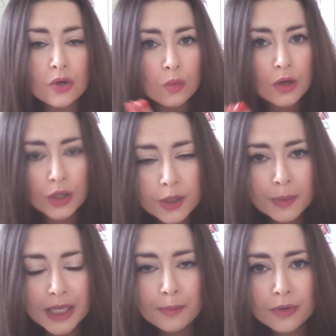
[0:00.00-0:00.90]
or what other
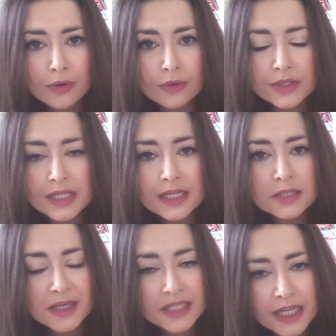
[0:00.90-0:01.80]
people's
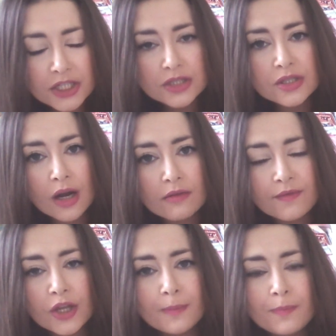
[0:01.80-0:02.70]
expectations are
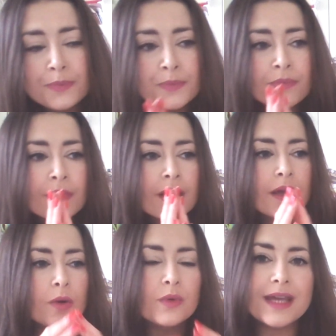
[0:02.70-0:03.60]
of them,
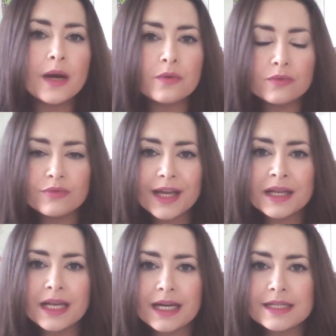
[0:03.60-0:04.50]
without
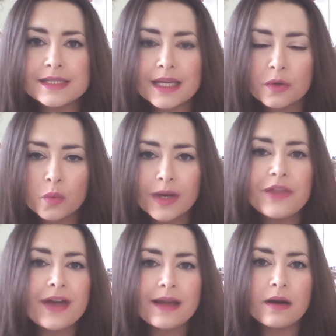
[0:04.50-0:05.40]
reanalyzing where
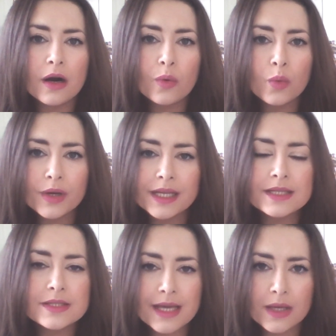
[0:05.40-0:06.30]
they are, what it
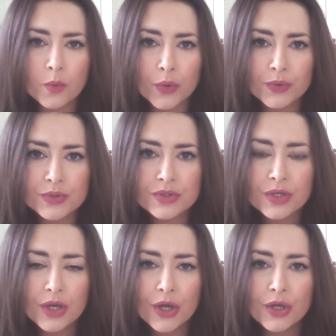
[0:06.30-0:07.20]
is they want.
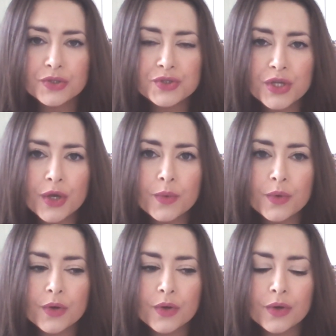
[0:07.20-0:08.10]

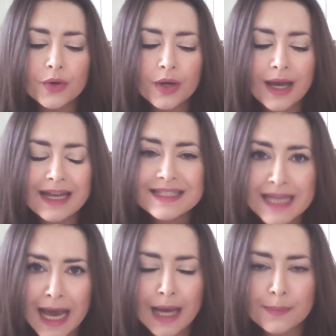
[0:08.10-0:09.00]
So
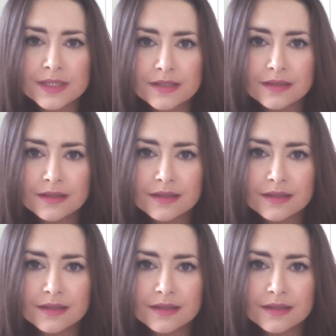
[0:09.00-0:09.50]
adapt.